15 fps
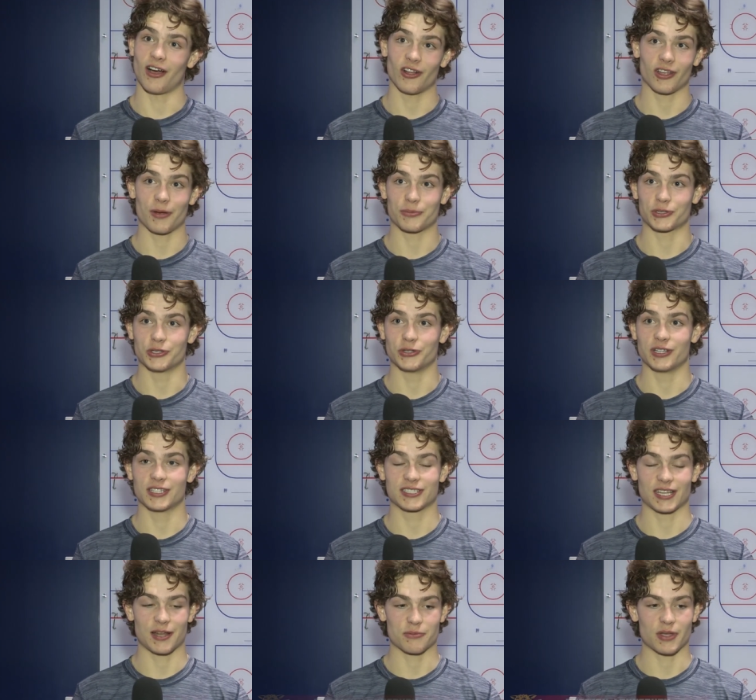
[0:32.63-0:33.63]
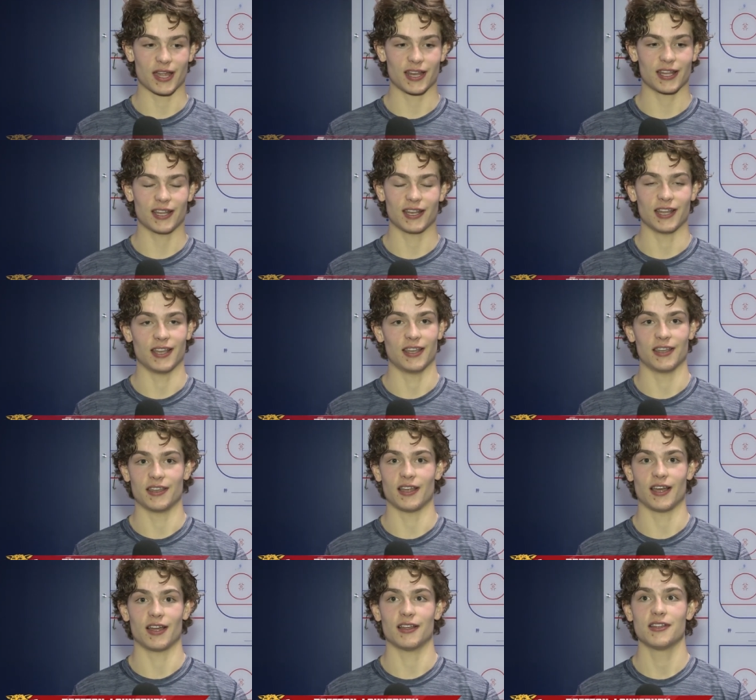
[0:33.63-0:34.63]
all the opportunities I'm getting, and
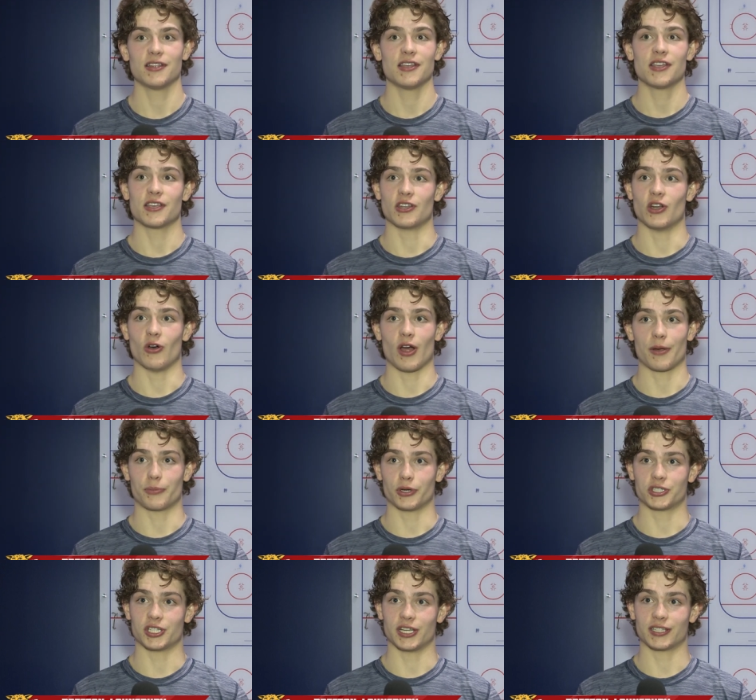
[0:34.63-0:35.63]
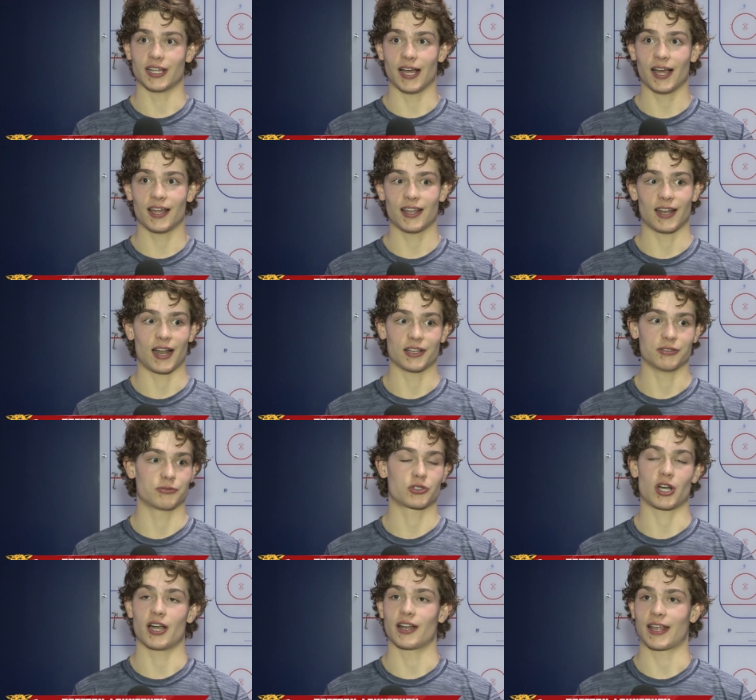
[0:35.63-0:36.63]
uh, you know, I appreciate that and I'm just
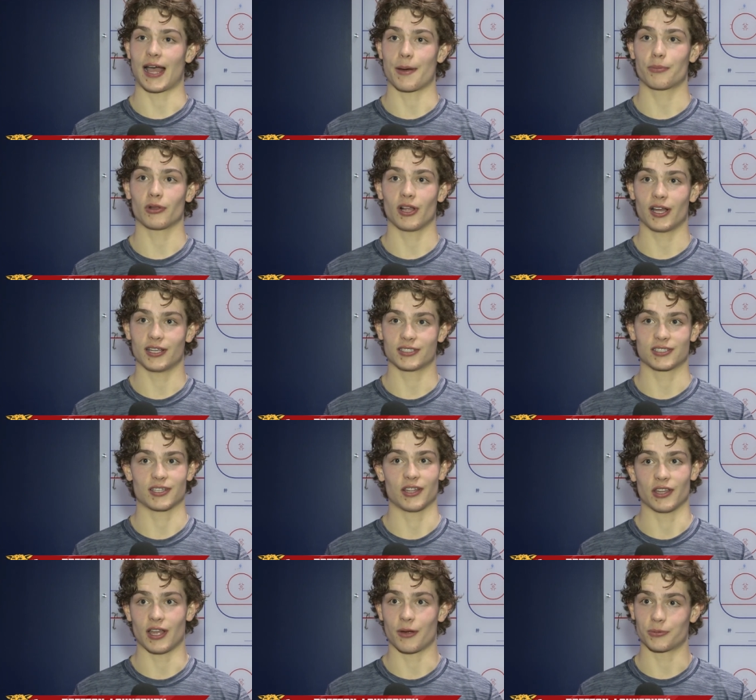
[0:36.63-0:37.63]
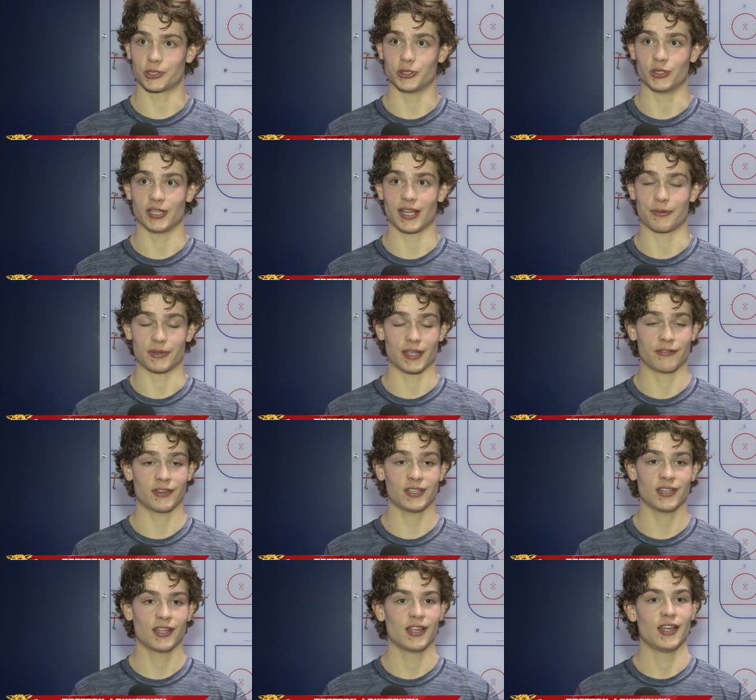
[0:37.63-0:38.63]
trying to capitalize on the opportunity that I'm
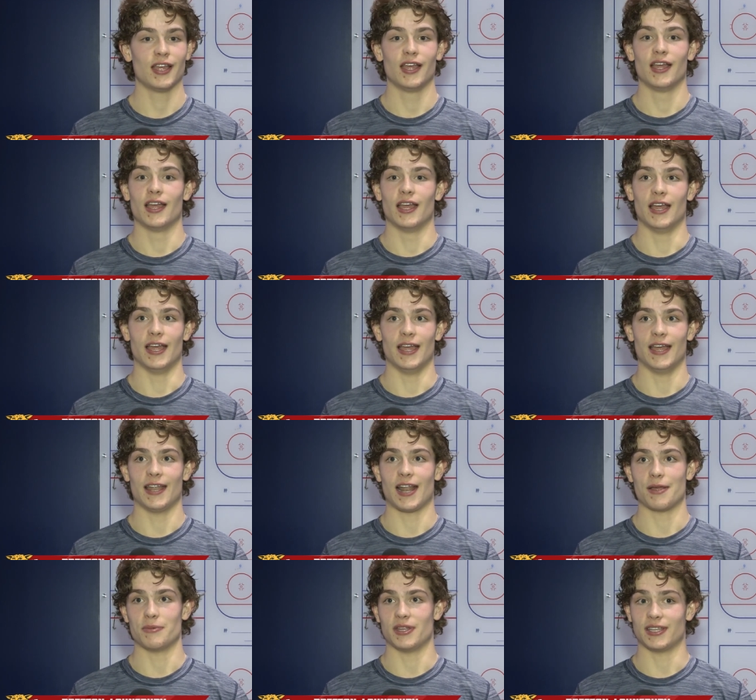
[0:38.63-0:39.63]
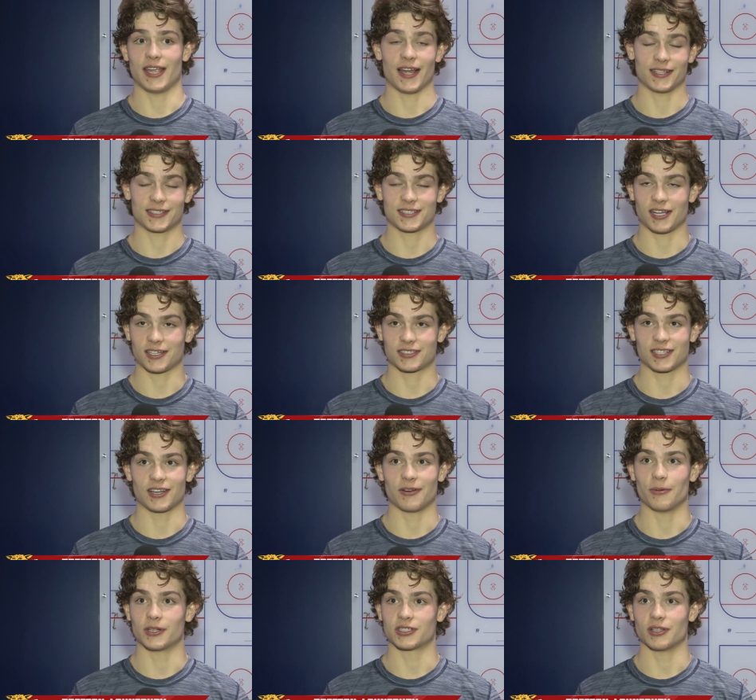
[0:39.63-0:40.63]
giving. And I mean, yeah, it sucks that
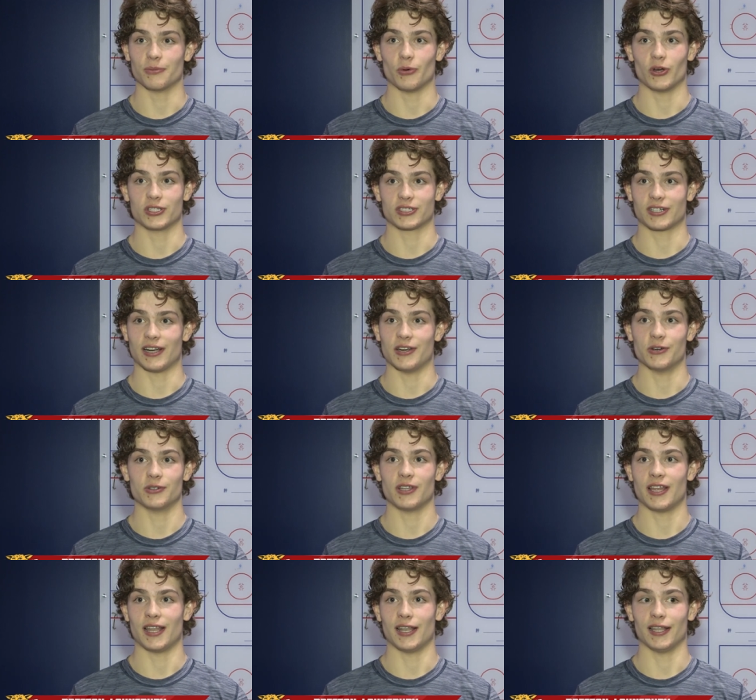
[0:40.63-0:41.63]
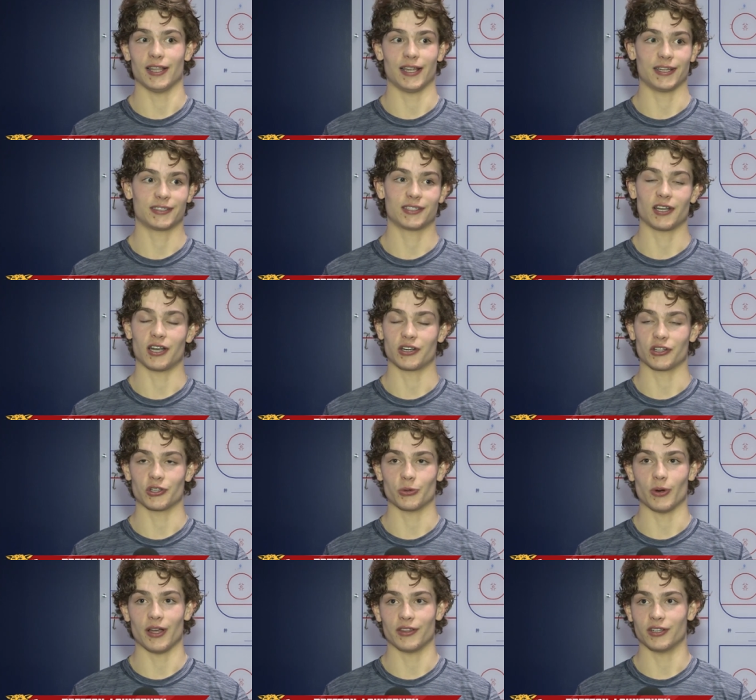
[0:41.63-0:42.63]
a bunch of the boys are out and like they're under the
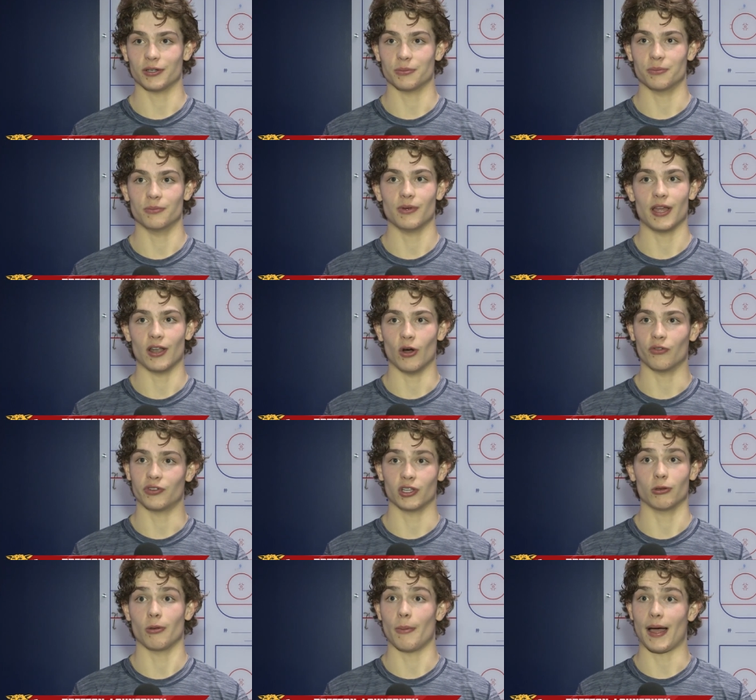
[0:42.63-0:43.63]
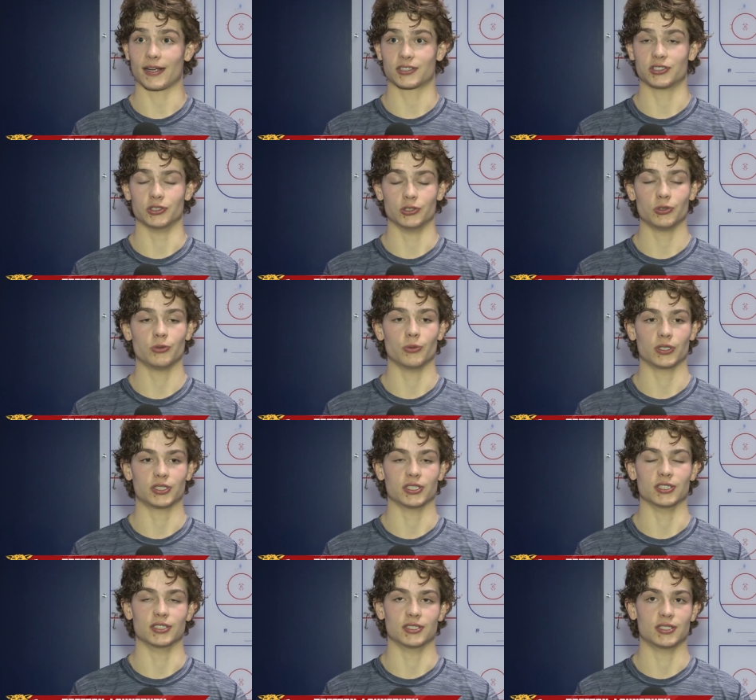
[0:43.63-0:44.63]
weather and hopefully they'll be back soon, which
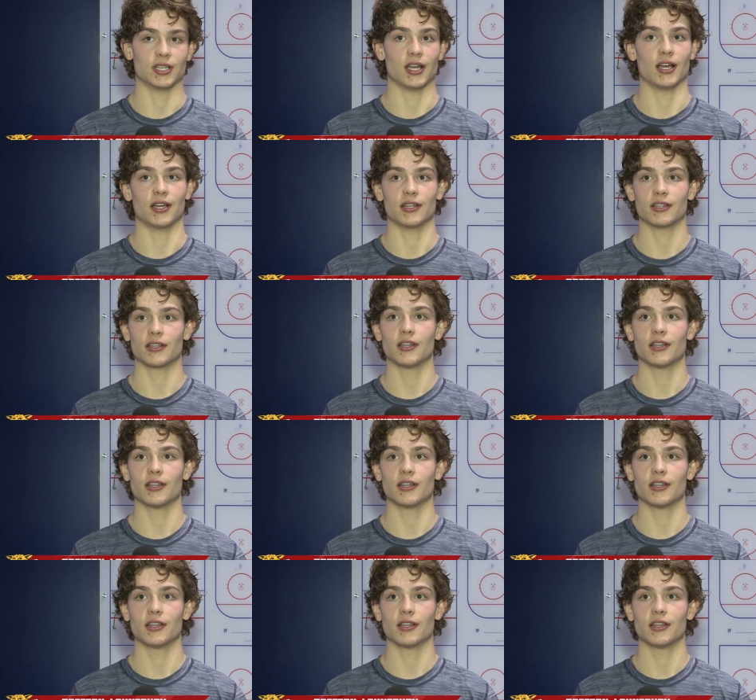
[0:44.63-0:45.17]
is uh,